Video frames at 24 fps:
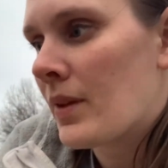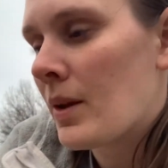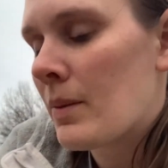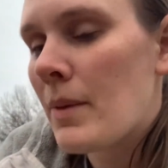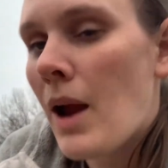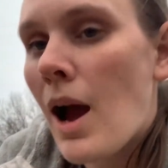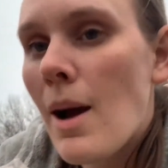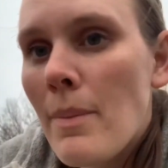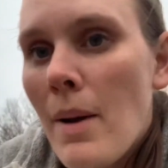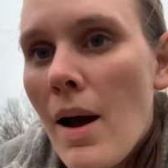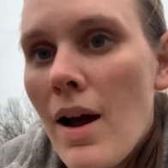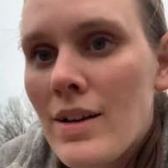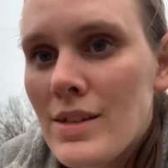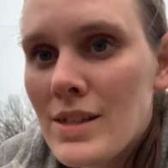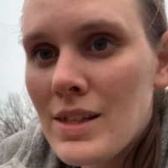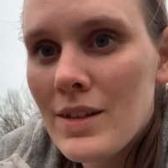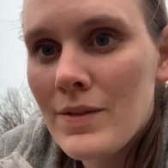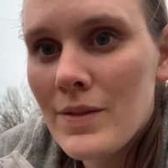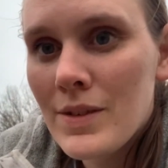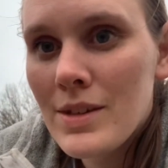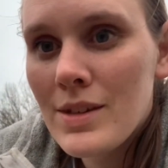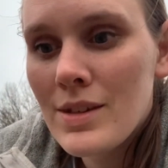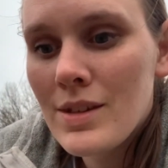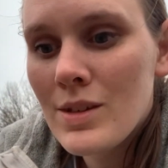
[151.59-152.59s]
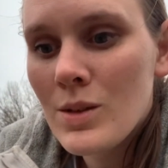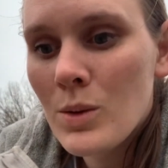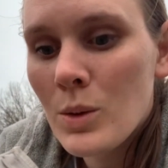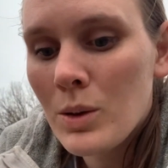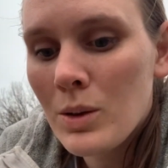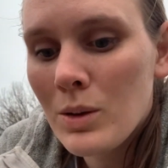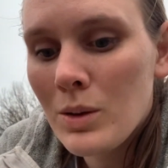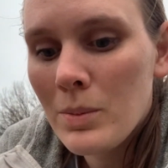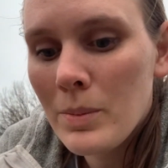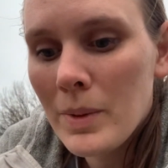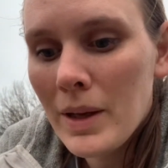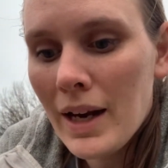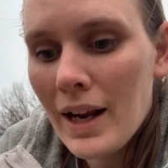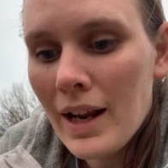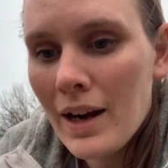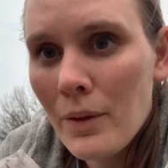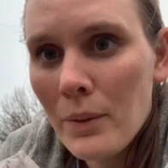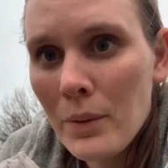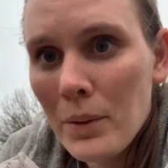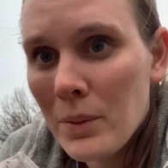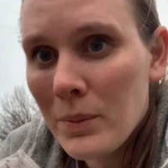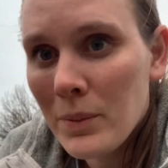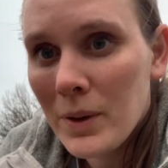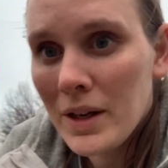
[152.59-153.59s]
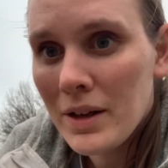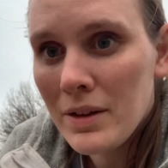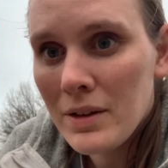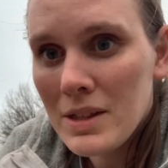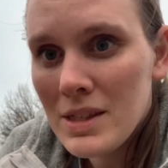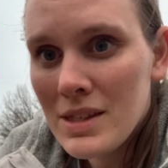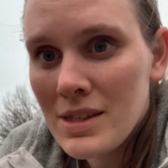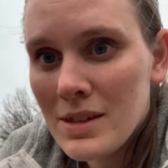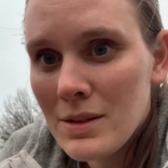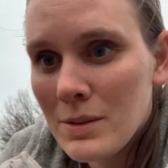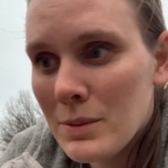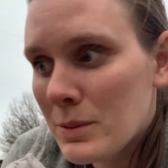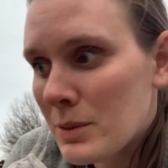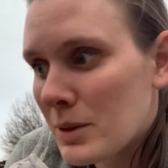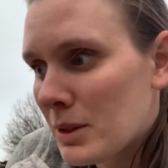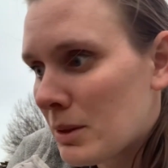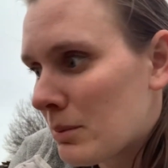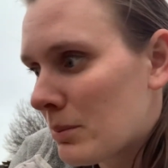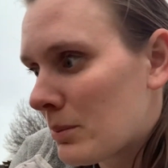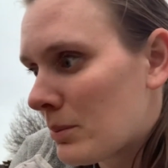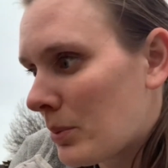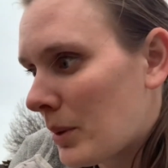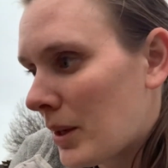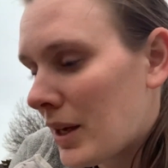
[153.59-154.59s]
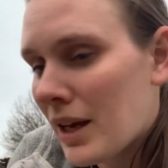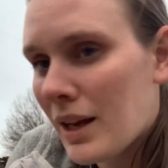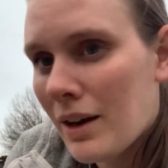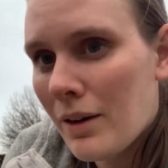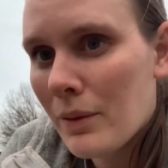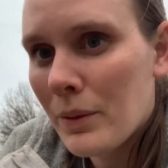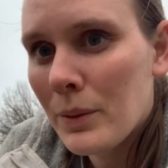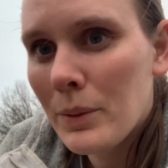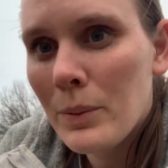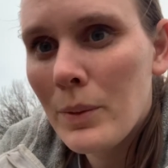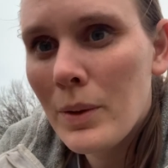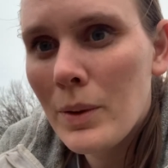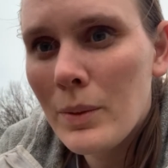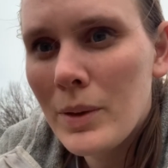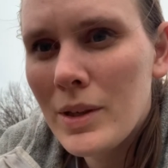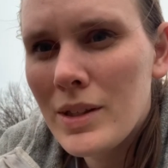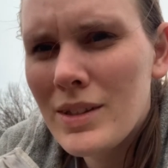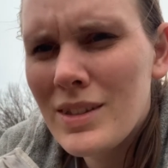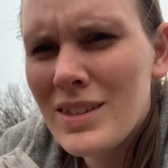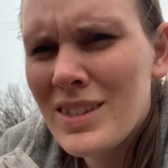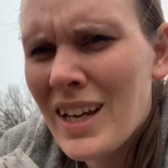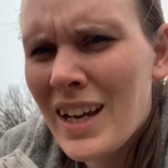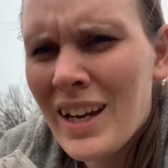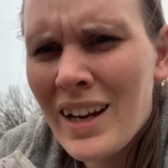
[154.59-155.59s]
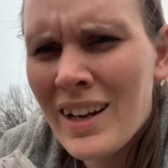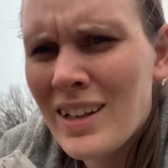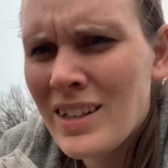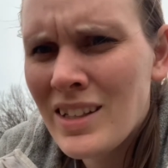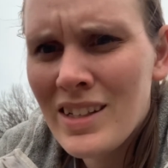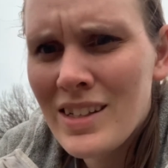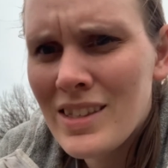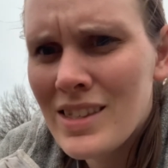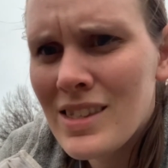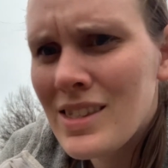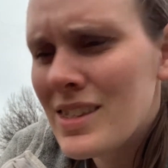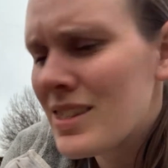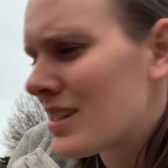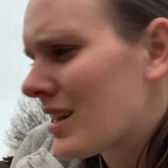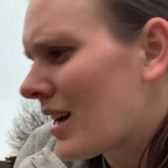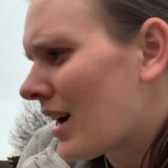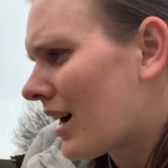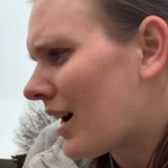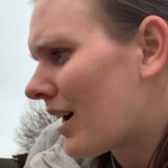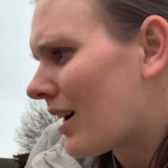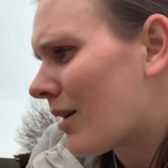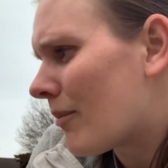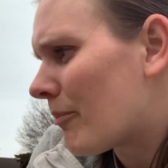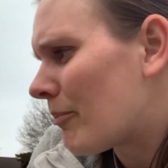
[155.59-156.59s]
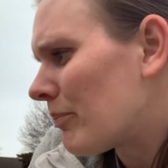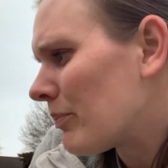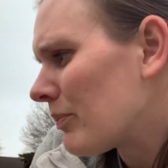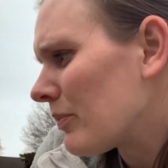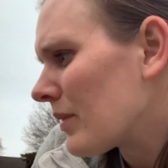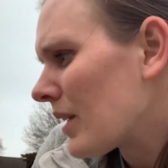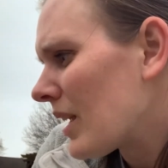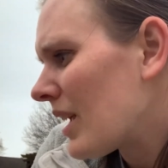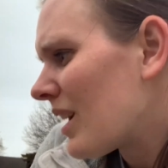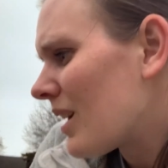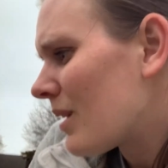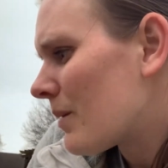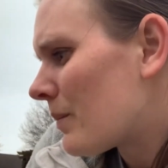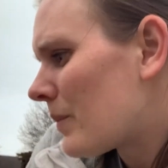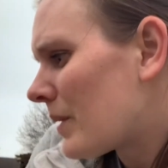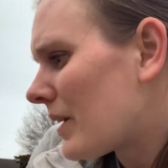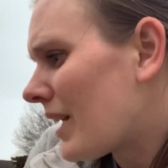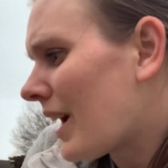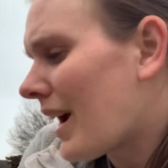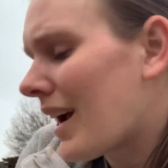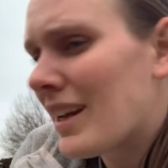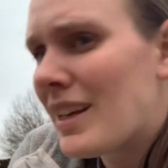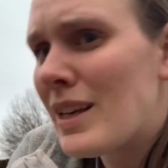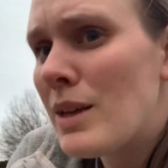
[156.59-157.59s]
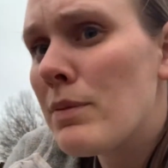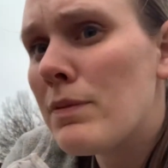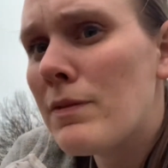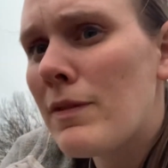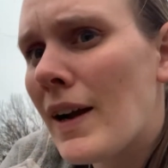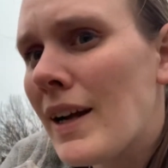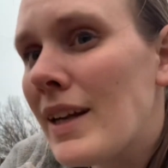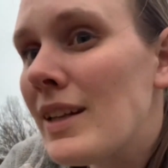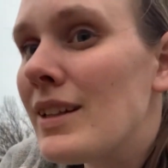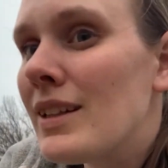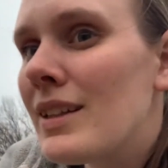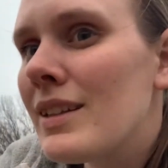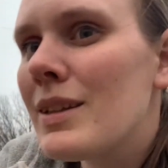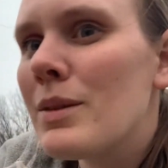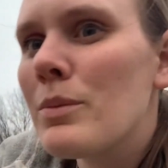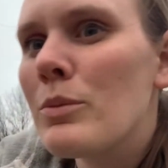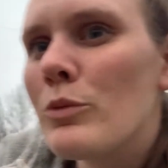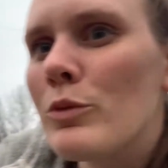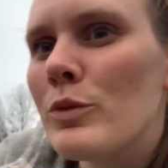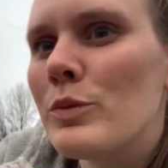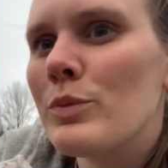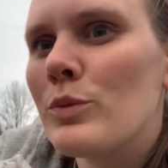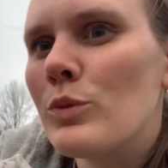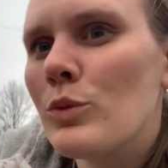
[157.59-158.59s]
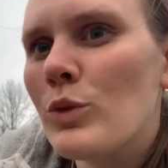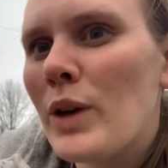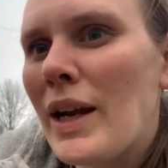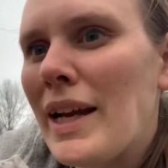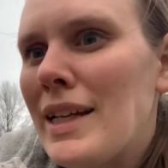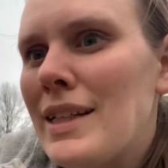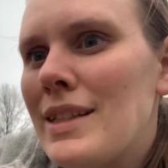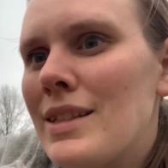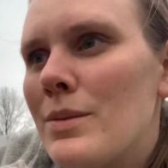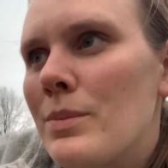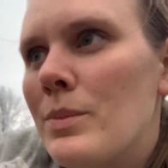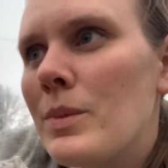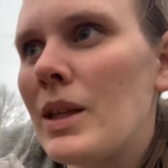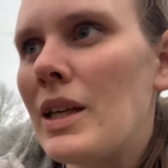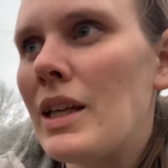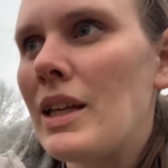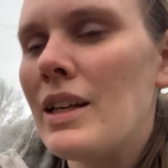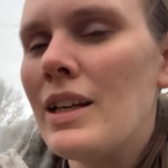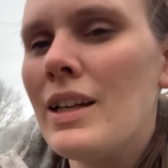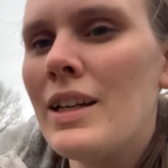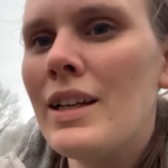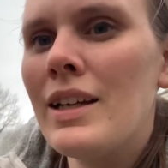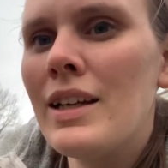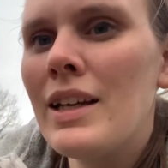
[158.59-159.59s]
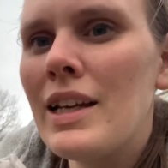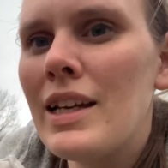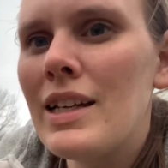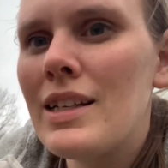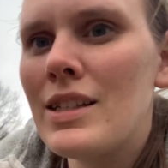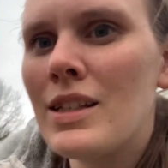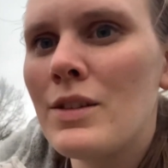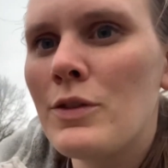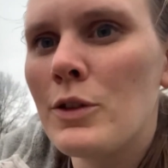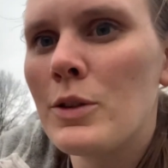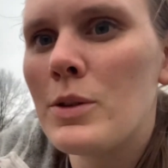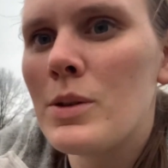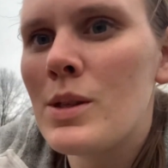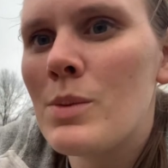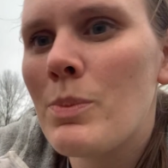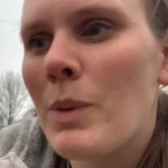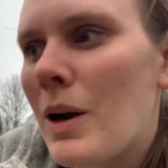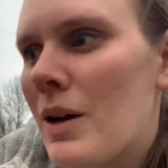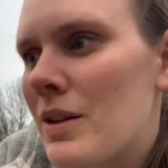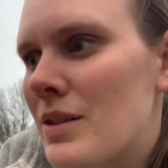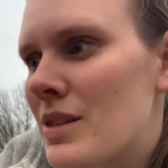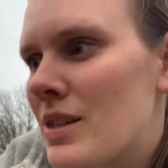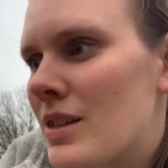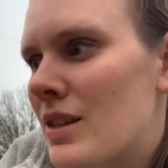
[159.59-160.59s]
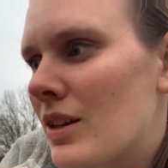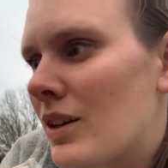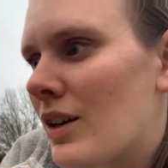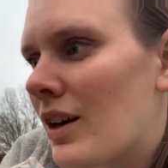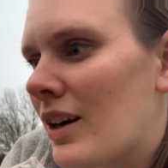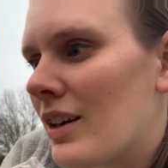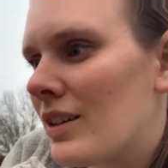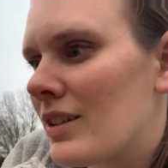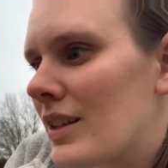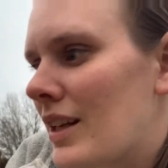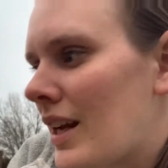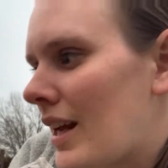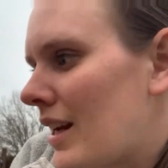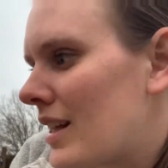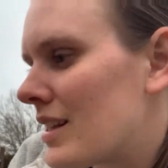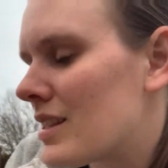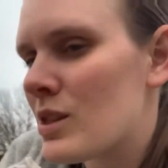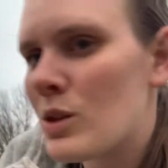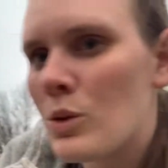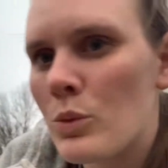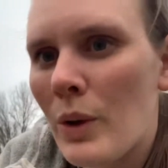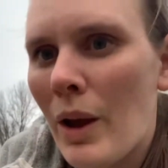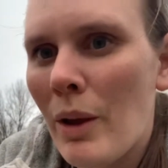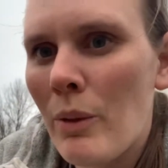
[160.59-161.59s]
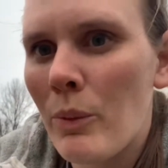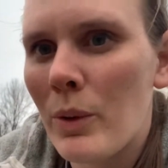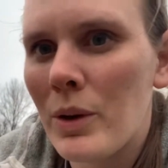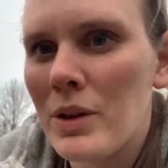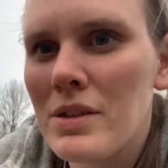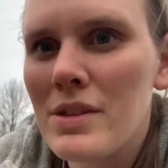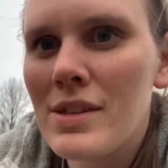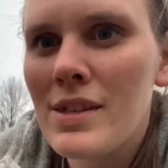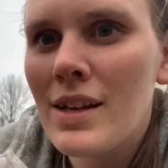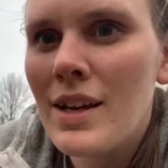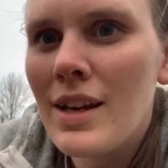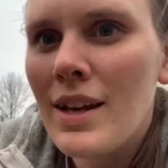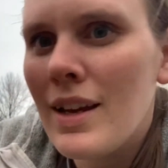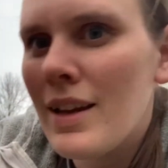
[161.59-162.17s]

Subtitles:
Not positive it's a squirrel, but I don't know what else it would be. I don't know what would take onions. But yeah, I keep finding them randomly in different spots in the garden, and it's the red ones.